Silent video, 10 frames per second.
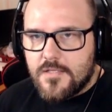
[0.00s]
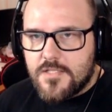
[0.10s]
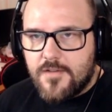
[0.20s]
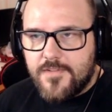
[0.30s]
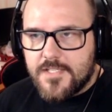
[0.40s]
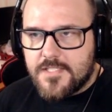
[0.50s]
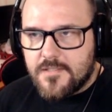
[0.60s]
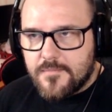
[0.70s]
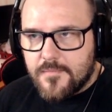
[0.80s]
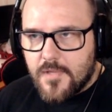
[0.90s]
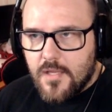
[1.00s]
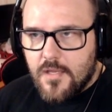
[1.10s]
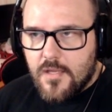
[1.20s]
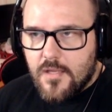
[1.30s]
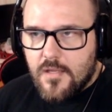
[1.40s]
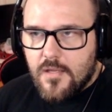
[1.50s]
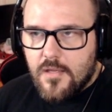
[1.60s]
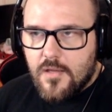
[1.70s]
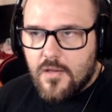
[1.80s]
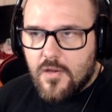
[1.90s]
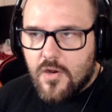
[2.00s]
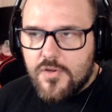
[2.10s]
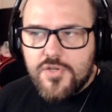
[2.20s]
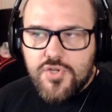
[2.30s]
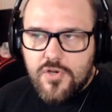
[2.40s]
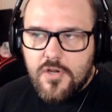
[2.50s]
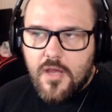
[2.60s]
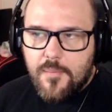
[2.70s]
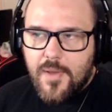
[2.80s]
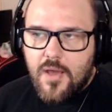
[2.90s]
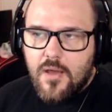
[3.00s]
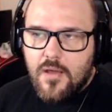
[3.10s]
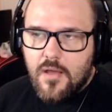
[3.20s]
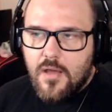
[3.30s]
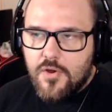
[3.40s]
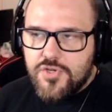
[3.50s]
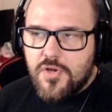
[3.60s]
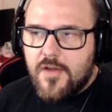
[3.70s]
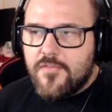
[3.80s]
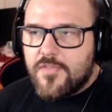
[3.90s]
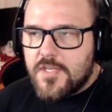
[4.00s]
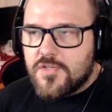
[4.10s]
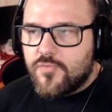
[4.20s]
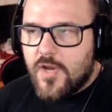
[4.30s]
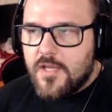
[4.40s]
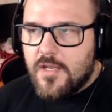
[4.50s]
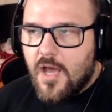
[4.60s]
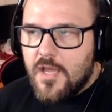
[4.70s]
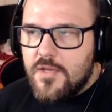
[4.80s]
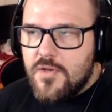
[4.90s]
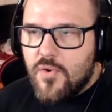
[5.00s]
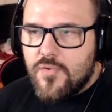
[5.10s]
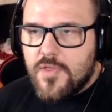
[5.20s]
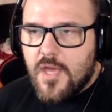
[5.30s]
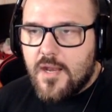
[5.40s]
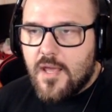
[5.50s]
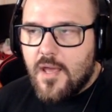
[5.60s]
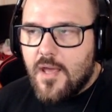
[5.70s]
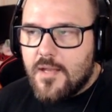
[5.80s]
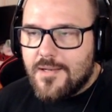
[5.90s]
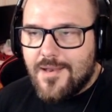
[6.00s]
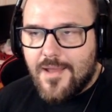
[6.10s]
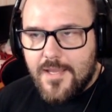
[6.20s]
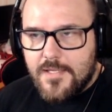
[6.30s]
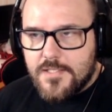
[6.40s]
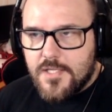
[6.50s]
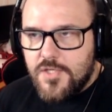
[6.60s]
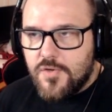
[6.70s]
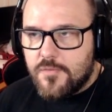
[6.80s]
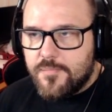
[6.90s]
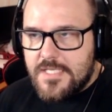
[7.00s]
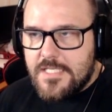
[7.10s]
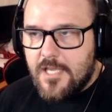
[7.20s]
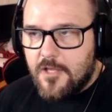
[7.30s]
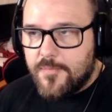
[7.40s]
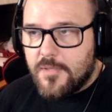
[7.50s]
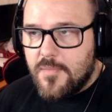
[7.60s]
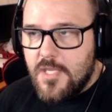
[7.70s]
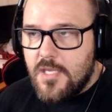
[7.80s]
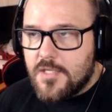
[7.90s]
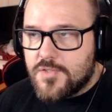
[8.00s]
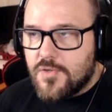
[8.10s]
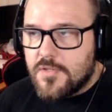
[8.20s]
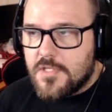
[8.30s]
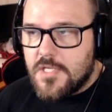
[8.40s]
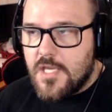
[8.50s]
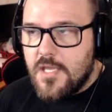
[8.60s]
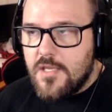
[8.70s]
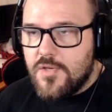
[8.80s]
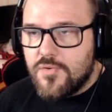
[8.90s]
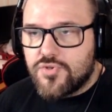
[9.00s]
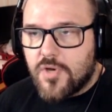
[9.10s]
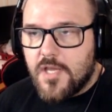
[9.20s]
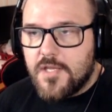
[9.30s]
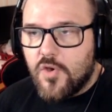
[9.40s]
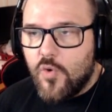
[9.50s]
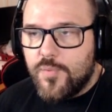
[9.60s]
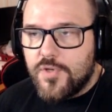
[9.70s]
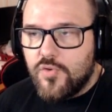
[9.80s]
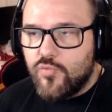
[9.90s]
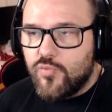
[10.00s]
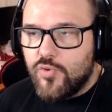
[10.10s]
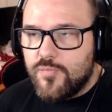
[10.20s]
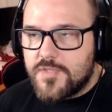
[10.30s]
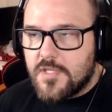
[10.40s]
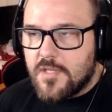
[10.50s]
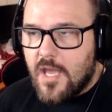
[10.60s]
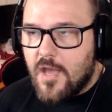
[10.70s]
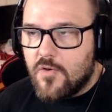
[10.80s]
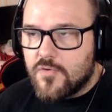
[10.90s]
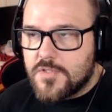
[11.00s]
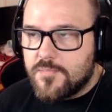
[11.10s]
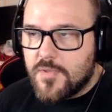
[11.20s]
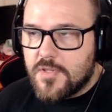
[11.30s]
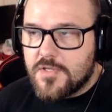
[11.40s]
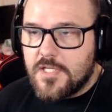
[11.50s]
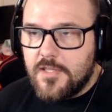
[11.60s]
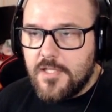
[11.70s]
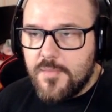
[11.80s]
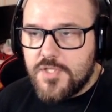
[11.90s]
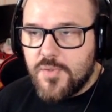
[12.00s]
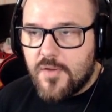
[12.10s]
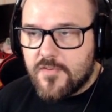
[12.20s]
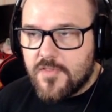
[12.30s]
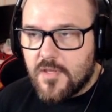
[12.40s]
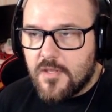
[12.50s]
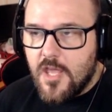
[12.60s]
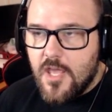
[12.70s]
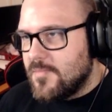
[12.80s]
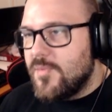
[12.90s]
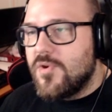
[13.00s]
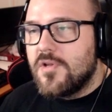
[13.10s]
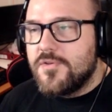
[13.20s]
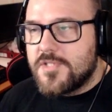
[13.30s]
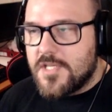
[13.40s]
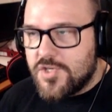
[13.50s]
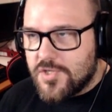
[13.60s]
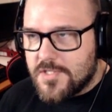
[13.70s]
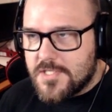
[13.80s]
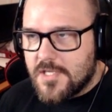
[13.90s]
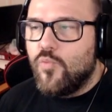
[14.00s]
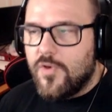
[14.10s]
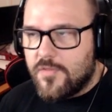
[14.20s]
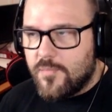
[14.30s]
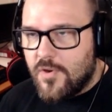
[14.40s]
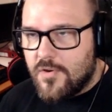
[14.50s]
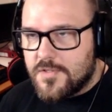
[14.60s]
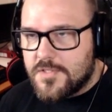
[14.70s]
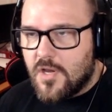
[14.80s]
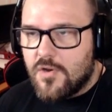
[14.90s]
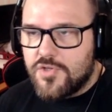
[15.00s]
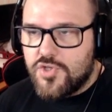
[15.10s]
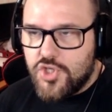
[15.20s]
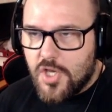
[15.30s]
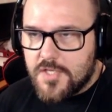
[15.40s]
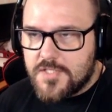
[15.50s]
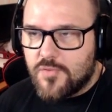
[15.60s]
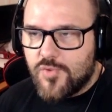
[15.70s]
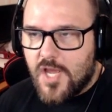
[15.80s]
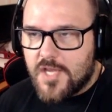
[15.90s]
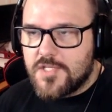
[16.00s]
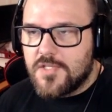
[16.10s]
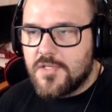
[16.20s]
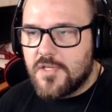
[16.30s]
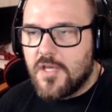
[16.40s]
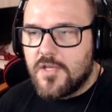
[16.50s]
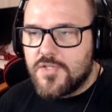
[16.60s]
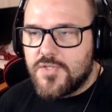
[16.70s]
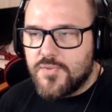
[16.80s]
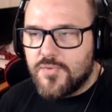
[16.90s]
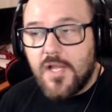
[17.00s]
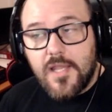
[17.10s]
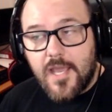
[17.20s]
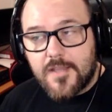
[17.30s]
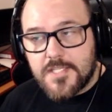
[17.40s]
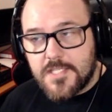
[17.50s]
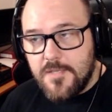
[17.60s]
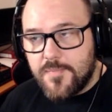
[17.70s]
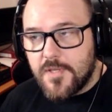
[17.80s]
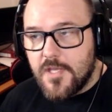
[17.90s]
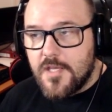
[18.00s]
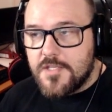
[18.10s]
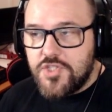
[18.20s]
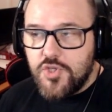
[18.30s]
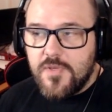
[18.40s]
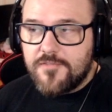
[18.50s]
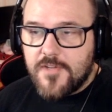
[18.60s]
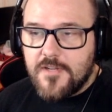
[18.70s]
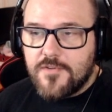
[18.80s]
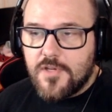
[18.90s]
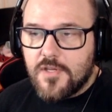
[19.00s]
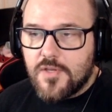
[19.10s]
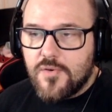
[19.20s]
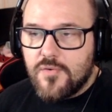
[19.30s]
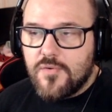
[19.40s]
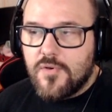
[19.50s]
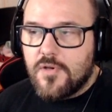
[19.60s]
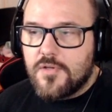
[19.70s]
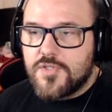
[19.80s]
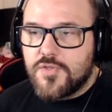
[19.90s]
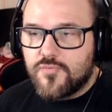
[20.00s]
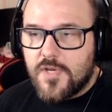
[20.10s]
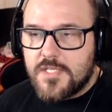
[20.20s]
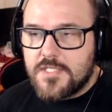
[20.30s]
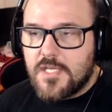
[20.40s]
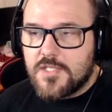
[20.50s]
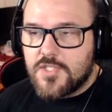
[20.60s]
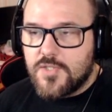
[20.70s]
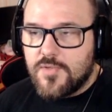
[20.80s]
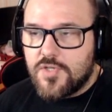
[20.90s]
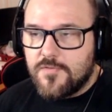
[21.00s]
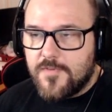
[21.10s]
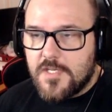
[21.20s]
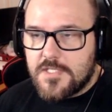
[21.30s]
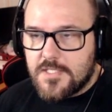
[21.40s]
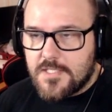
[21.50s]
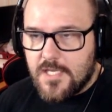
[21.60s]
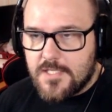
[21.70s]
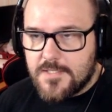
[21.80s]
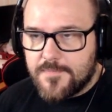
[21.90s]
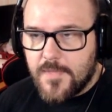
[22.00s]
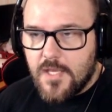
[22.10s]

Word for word: Tough lesson. Are you sure about, uh, are you sure everything's all right? I know that at night you're busy helping me and during the day you try to open new rooms in the house, but there's a limit to everything. Maybe your hallucinations with mirrors are just a reaction to a lack of sleep. Do a favor and go to rest as soon as you finish this case.